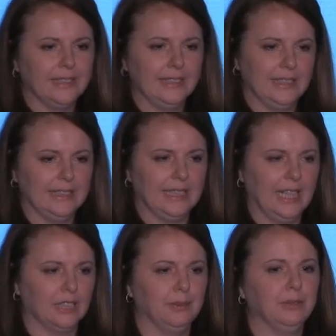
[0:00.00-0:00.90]
is this
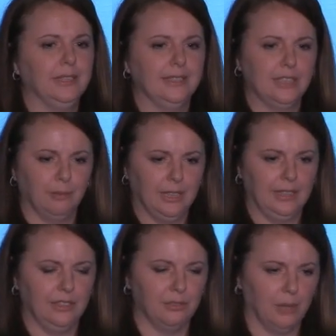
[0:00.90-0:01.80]
disconnect between so many
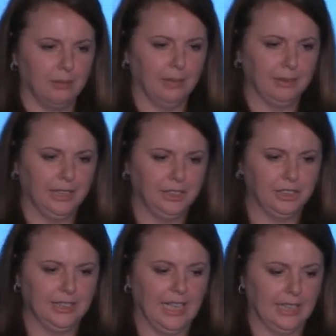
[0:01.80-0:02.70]
of these web
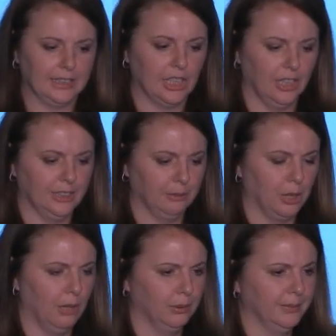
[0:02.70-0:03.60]
application attacks causing
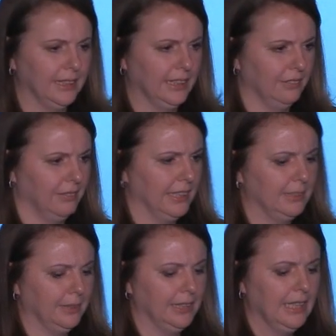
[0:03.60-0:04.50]
problems and the
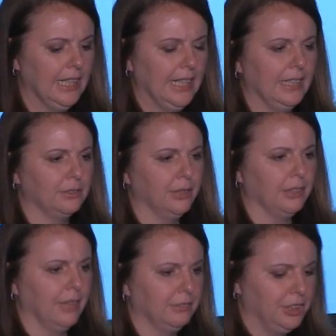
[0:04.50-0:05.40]
investment is really
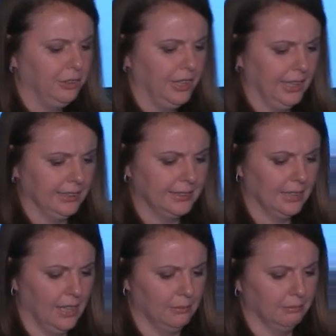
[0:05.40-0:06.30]
around two things.
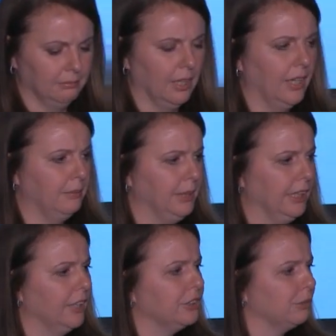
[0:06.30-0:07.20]

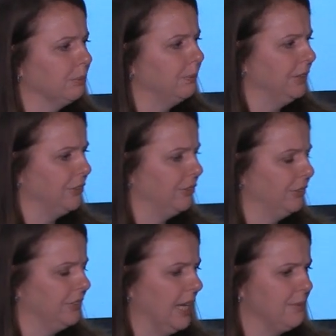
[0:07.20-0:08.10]
Those
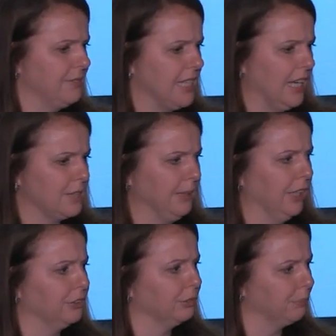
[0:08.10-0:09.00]
types of attacks being
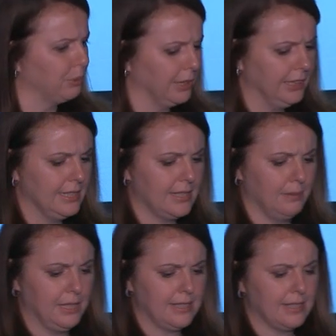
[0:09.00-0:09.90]
underreported in
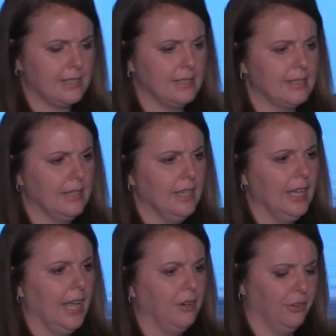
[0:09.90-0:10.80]
some instances
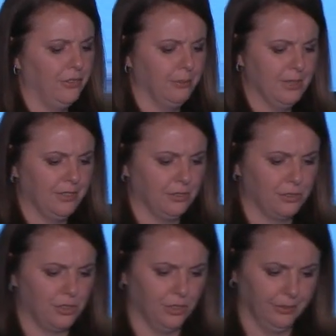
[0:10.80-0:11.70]
and also
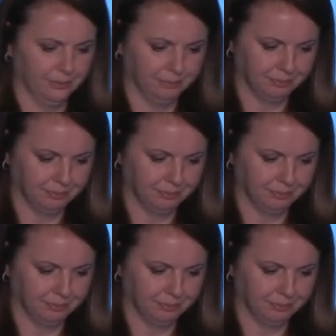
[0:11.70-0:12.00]
misunderstood.